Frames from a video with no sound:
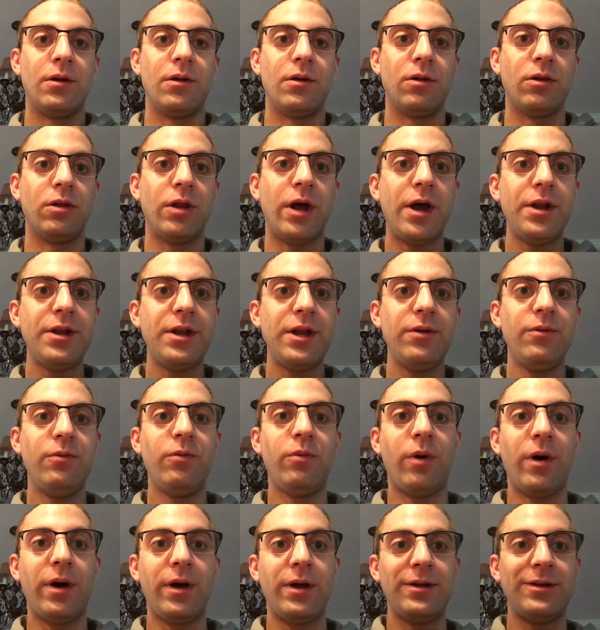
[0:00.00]
London
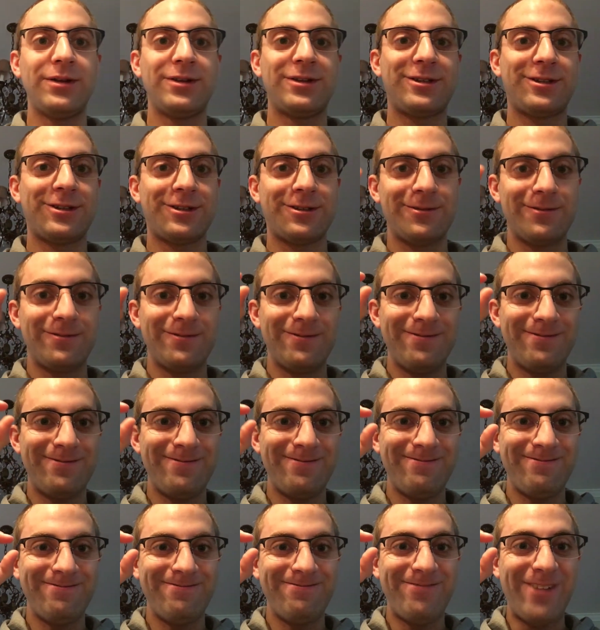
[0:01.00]
was
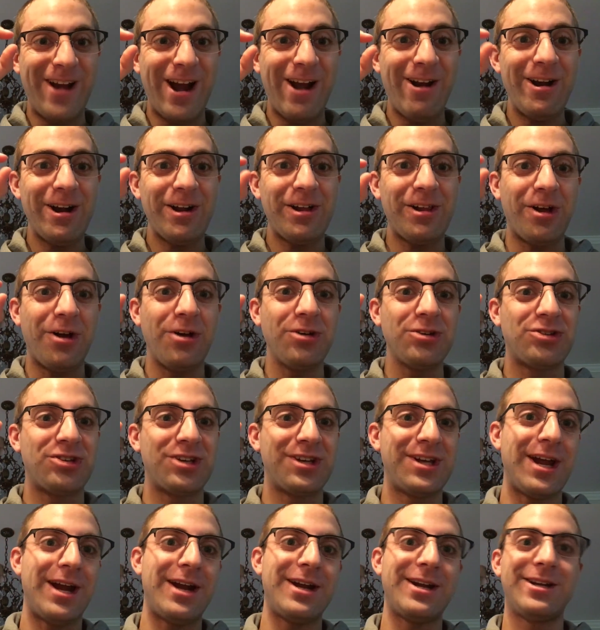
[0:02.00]
very close to
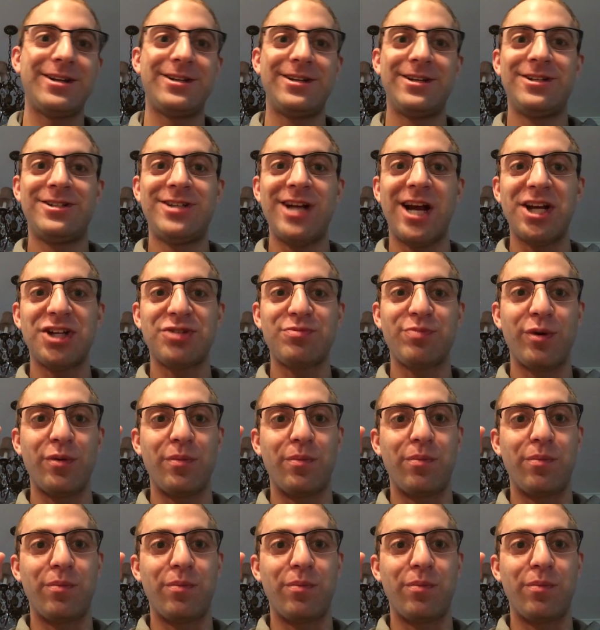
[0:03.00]
getting Jesper